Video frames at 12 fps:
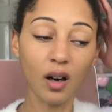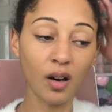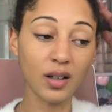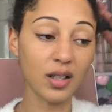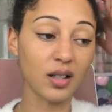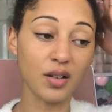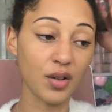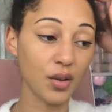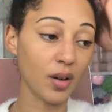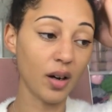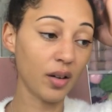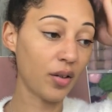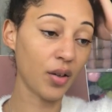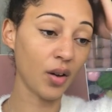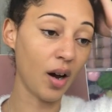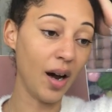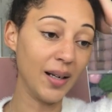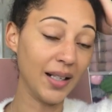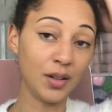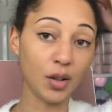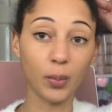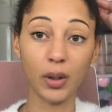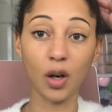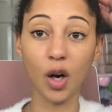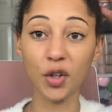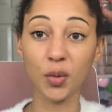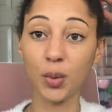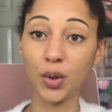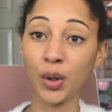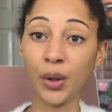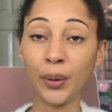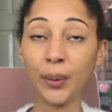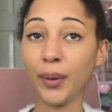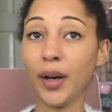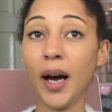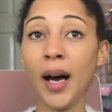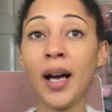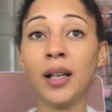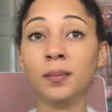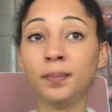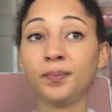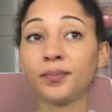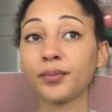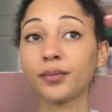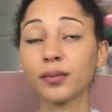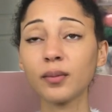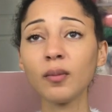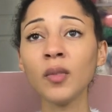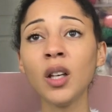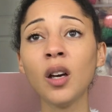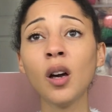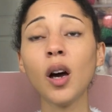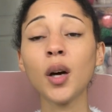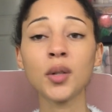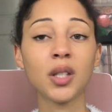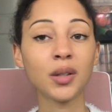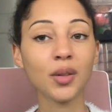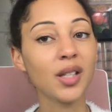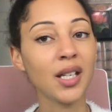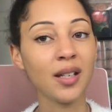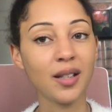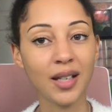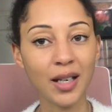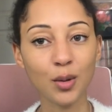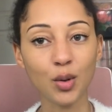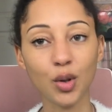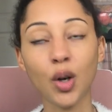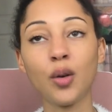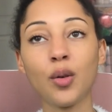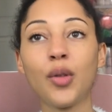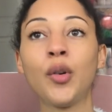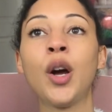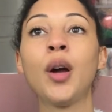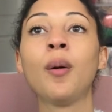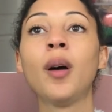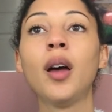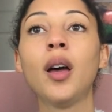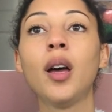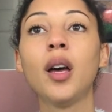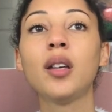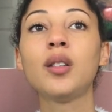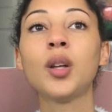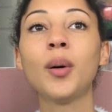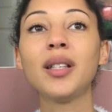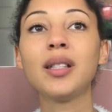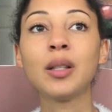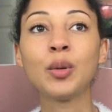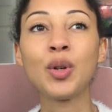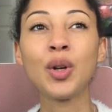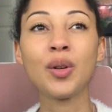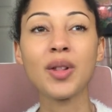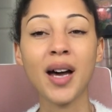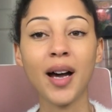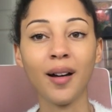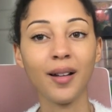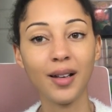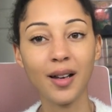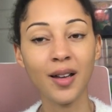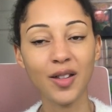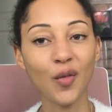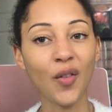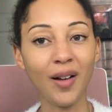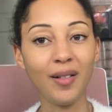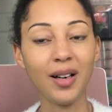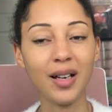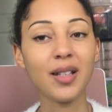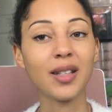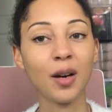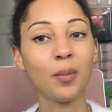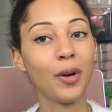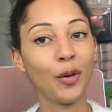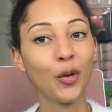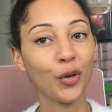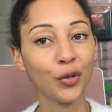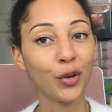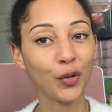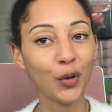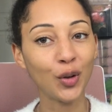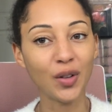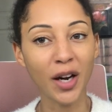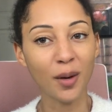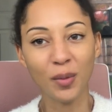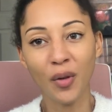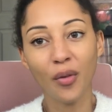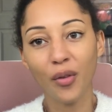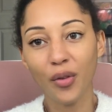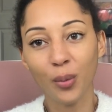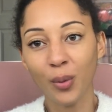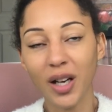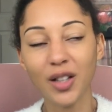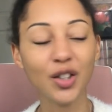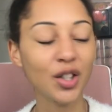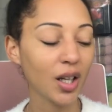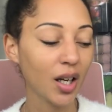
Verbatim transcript: honestly th thought I'd end up in hospital, um, I was still seeing sales go through. So I still knew that at, at the very least there'd be enough for food that month, which